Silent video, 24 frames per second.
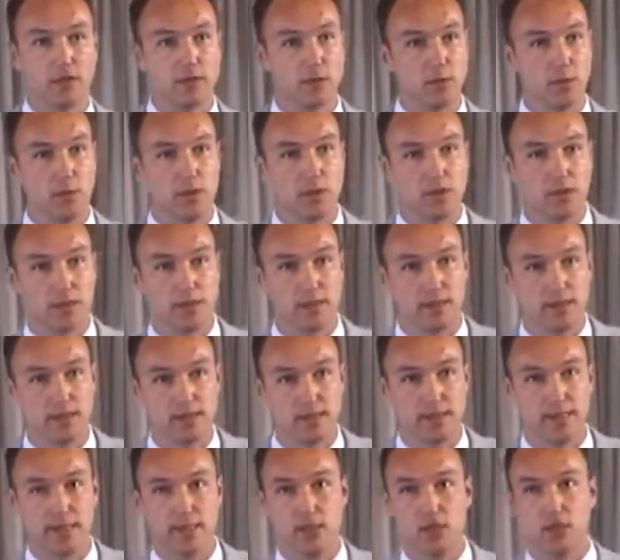so water is
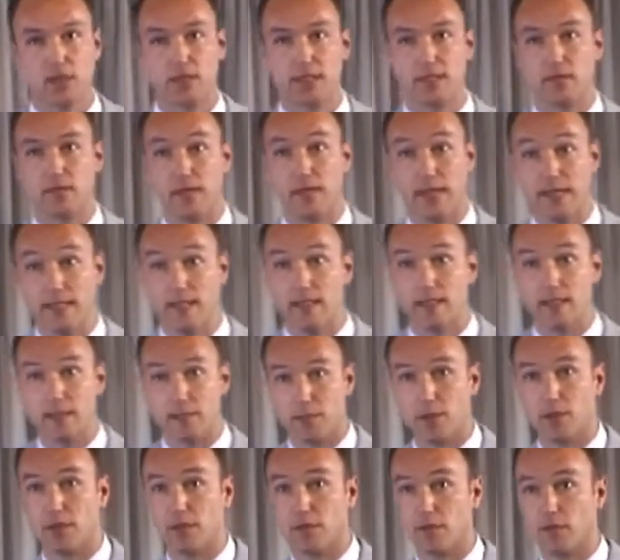vitally
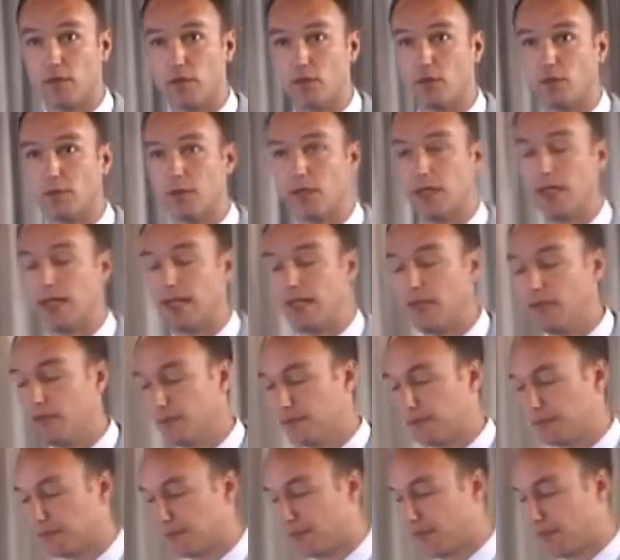important for human life.